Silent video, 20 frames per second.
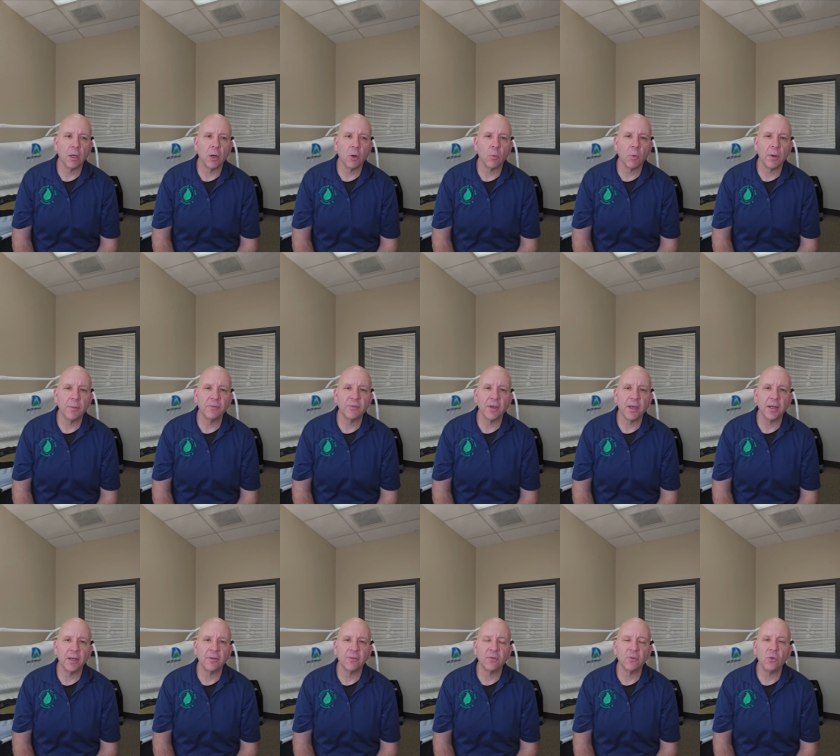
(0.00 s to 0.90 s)
Our
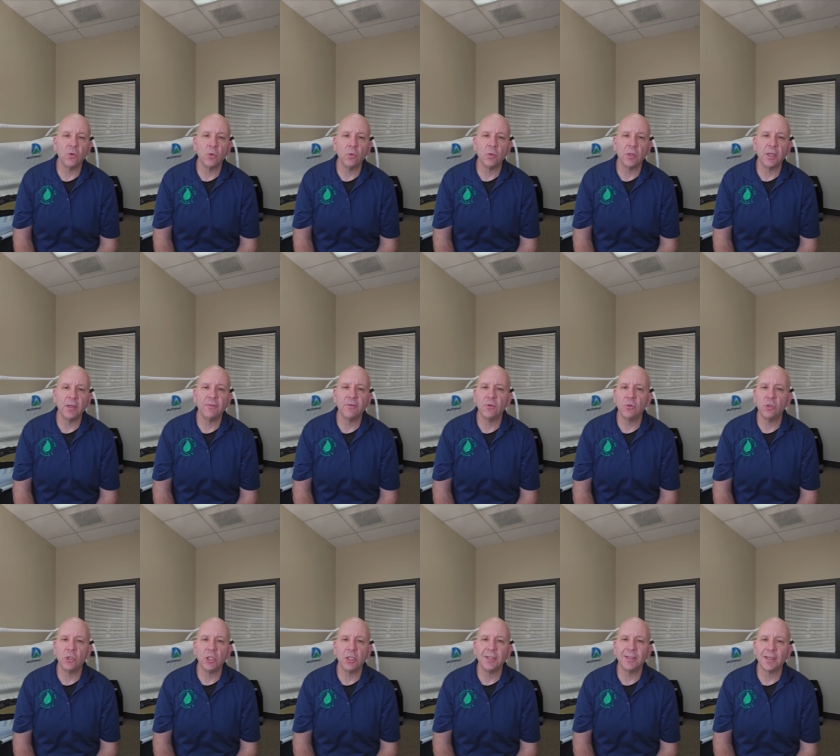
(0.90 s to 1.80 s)
website is
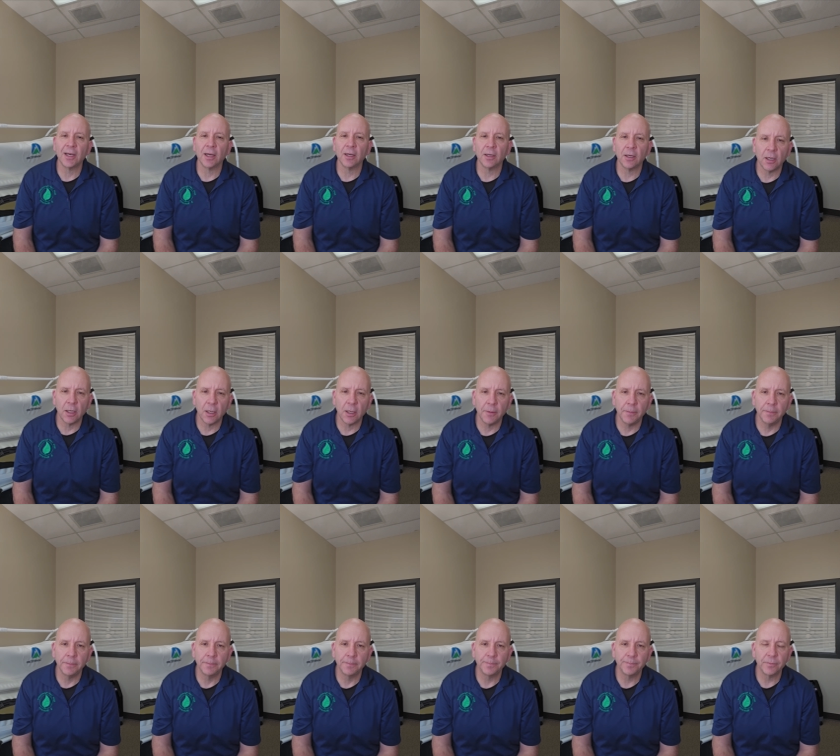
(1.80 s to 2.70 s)

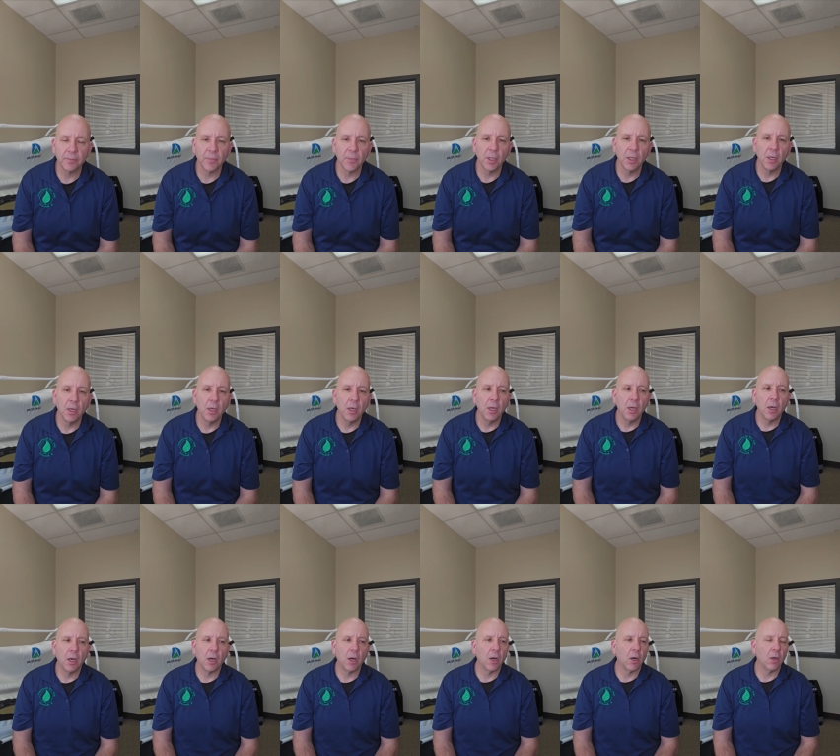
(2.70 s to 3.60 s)
newleafeugene.com.
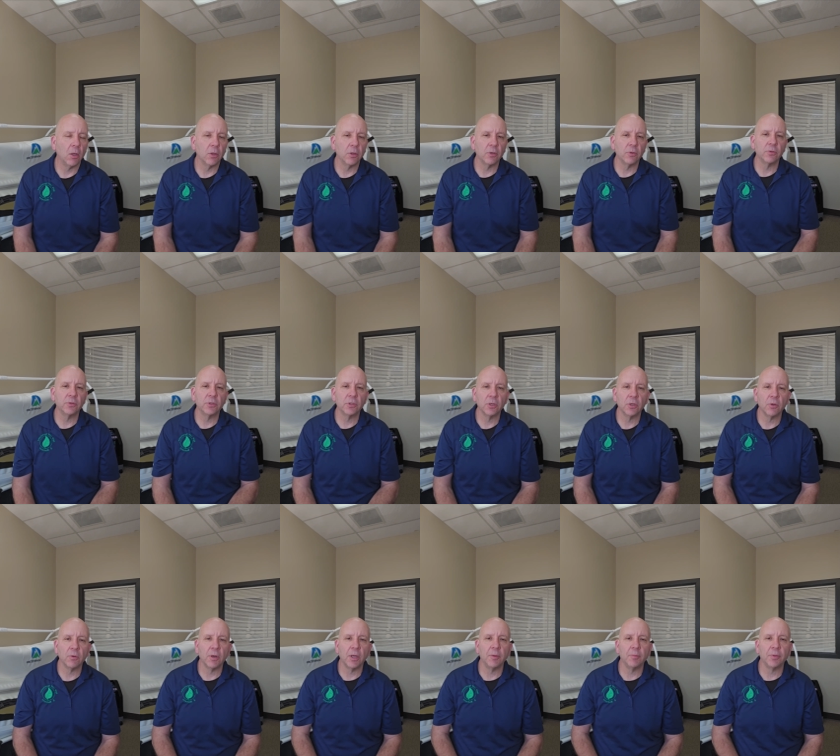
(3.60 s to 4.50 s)
All those
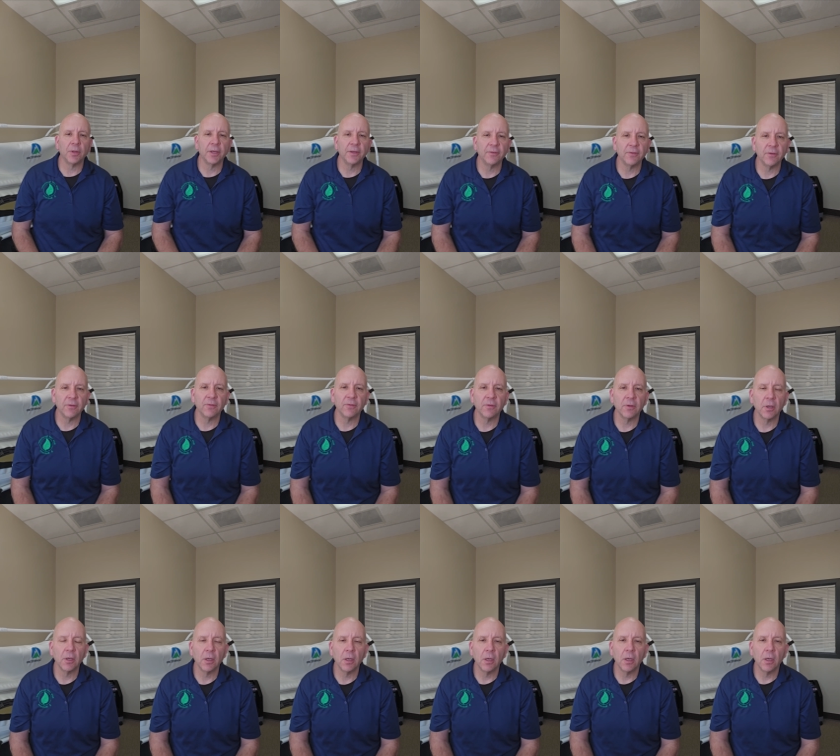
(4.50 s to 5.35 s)
great places.